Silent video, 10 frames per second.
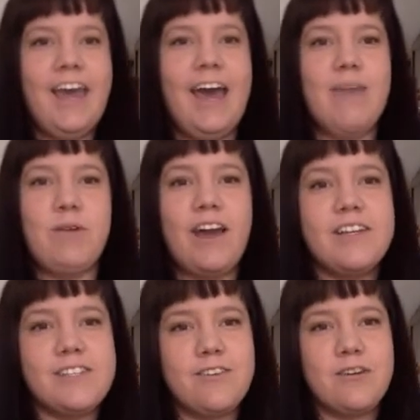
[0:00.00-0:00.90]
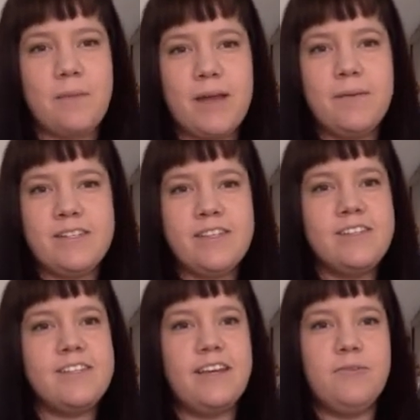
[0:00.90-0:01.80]
And when I started my
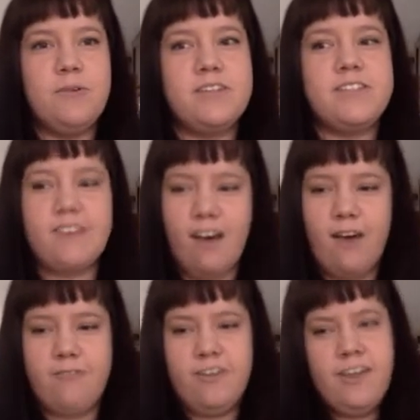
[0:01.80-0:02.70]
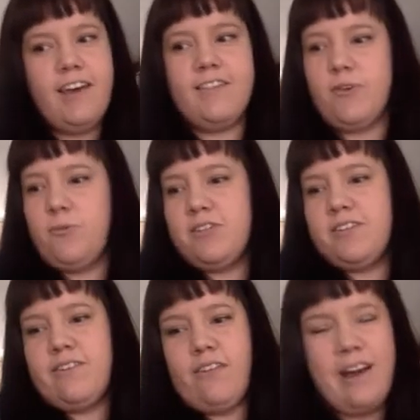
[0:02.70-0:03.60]
business, it was tough and there
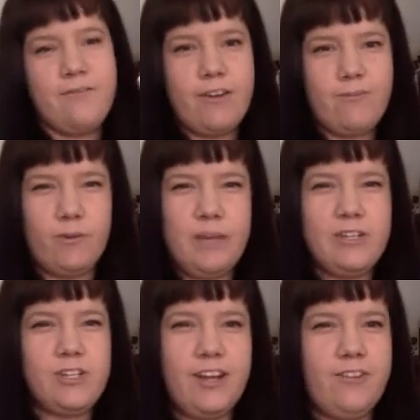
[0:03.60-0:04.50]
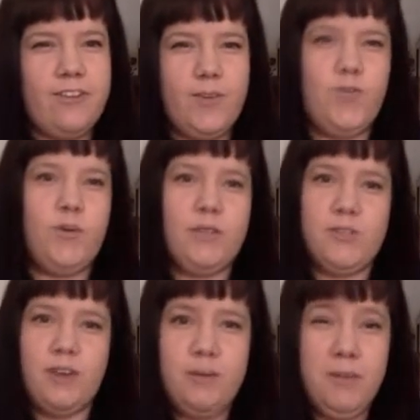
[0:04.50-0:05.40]
wasn't a lot of information out there for me.
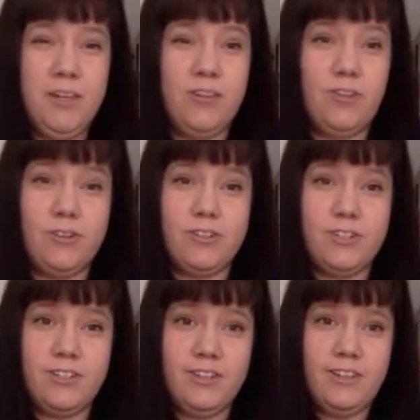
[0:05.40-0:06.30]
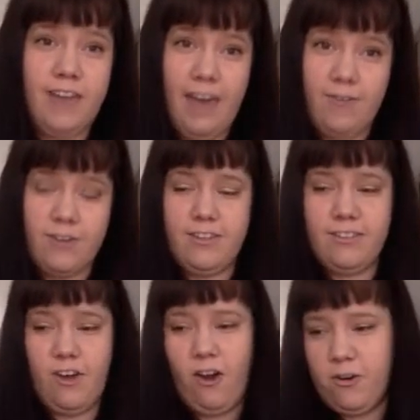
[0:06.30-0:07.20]
So I really learned everything
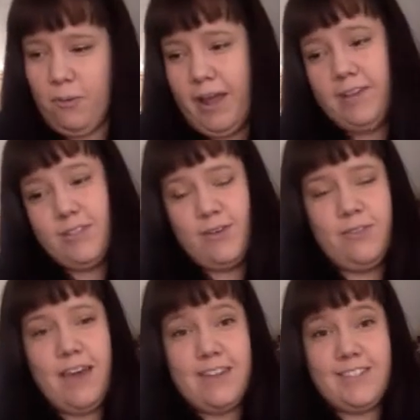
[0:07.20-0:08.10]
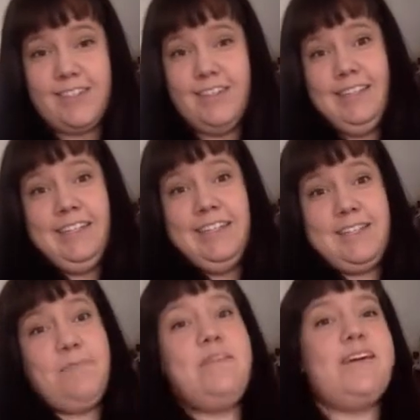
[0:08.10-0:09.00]
the hard way. So that's
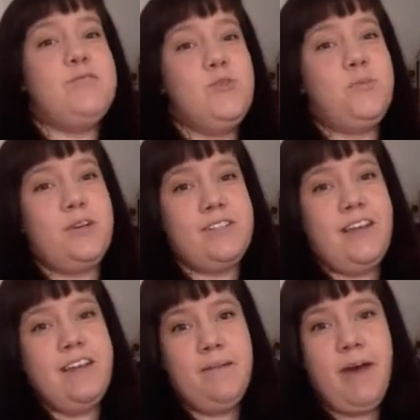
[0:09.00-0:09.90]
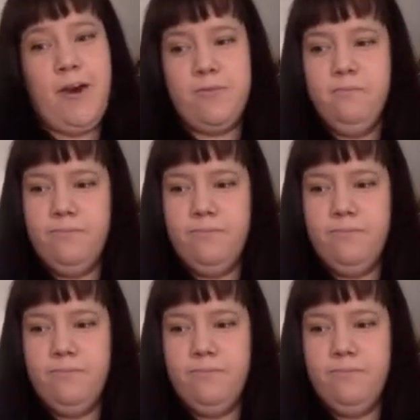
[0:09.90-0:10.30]
something I'm super excited about.